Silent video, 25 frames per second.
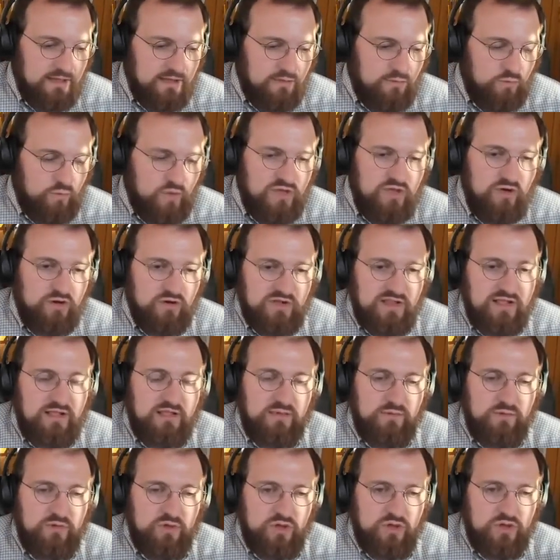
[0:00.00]
when you're
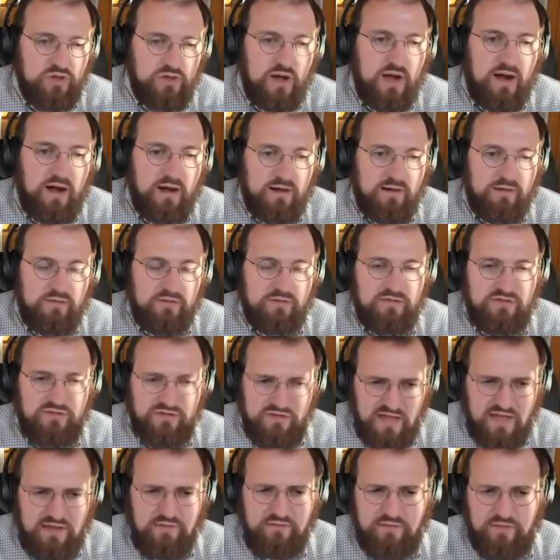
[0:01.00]
dealing with shards,
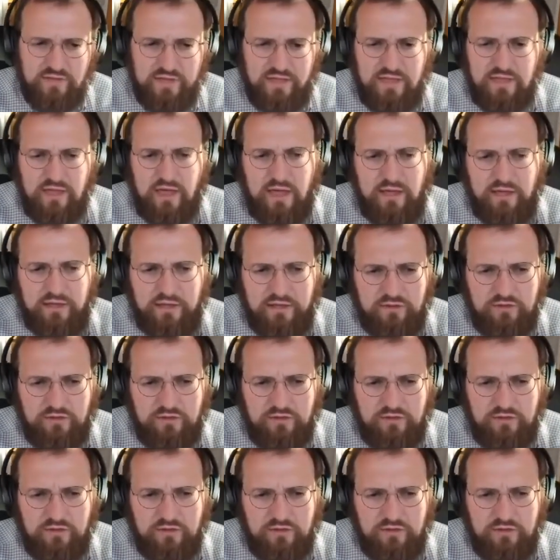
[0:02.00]
generally